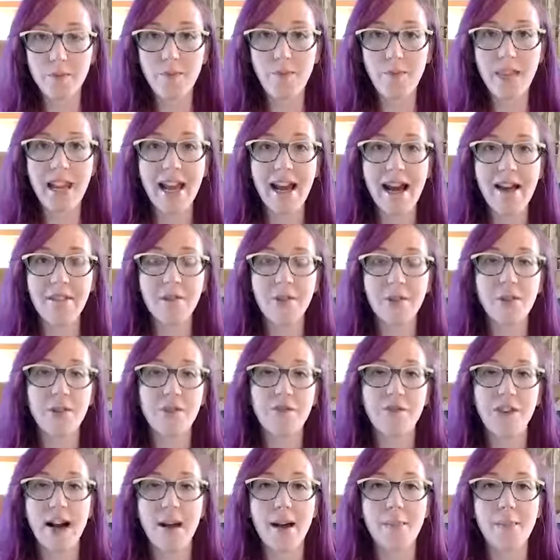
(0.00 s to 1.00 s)
After
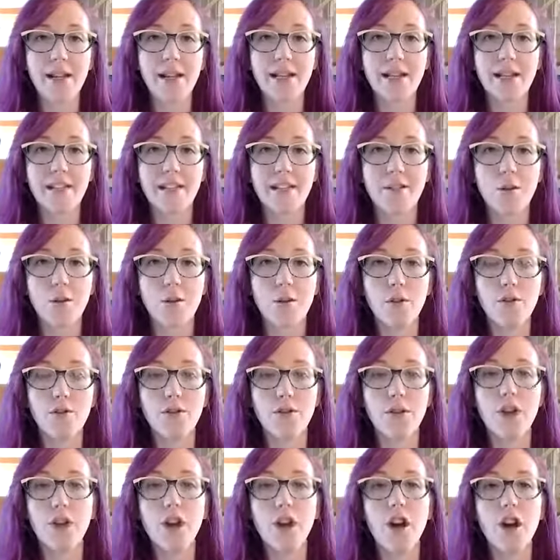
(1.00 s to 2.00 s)
the 5 minutes is
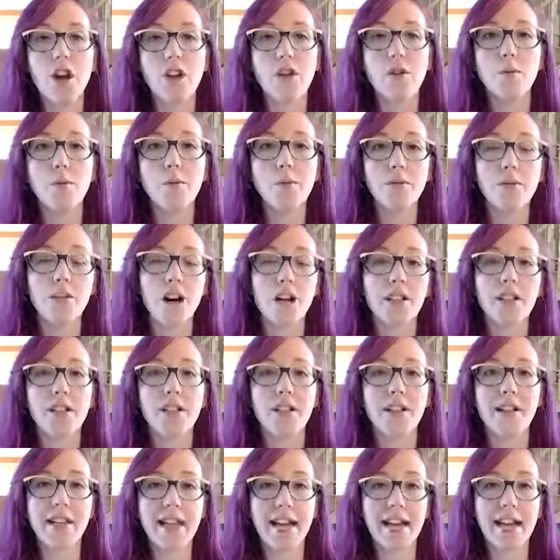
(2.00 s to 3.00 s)
over, you move on to
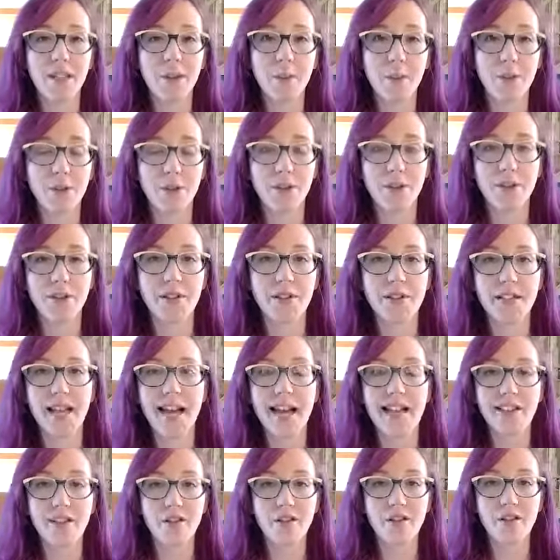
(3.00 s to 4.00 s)
the next person,
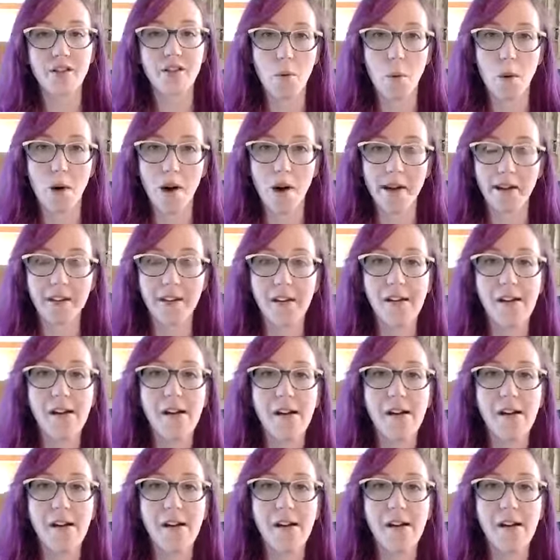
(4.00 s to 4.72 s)
and so on.